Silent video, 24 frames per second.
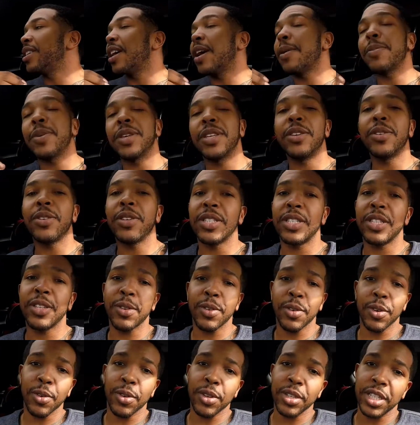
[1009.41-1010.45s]
I mean, you can still
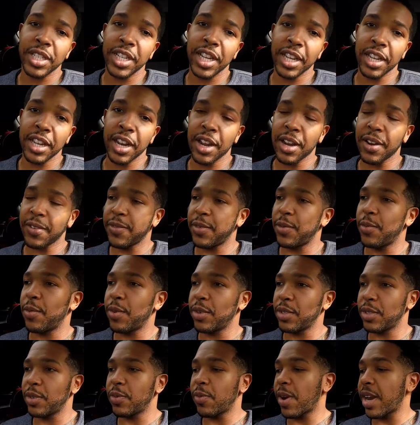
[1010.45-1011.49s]
go and check it out if you want
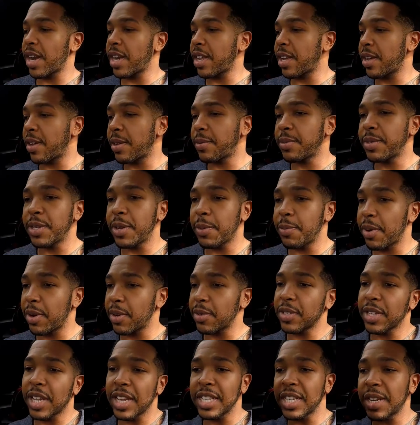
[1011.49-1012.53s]
to right now. I'm still
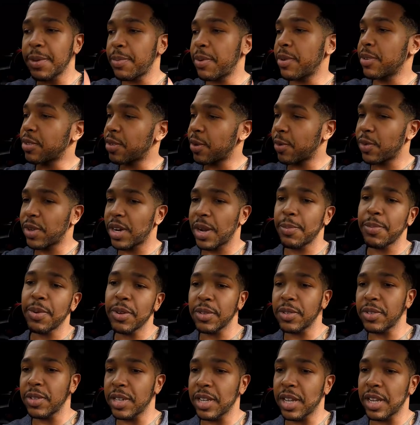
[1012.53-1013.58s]
posting. As I post on one, I'm
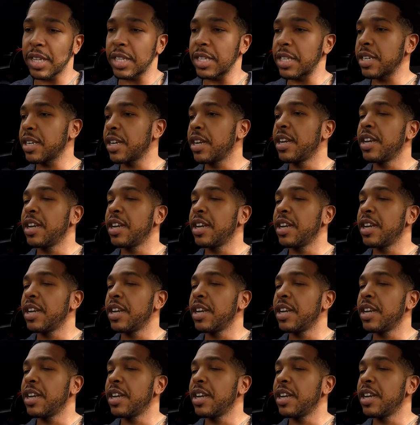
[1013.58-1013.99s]
posting the other.